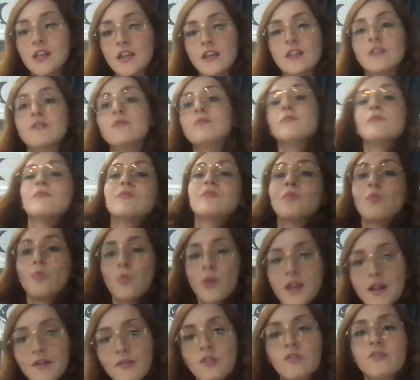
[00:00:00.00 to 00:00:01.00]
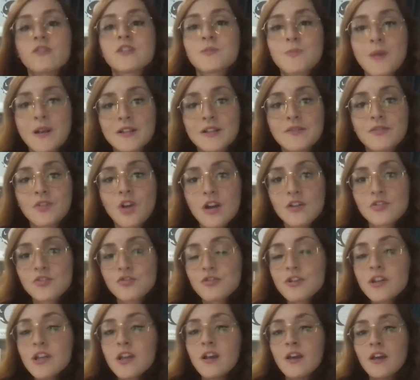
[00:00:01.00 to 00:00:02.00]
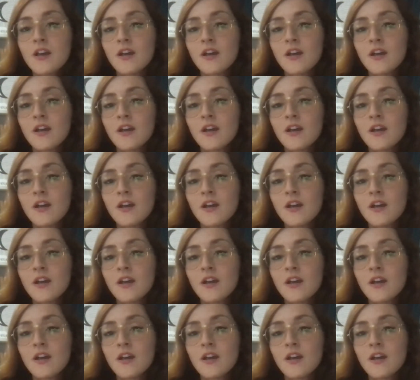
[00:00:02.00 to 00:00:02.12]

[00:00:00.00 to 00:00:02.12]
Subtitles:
in whatever respective country,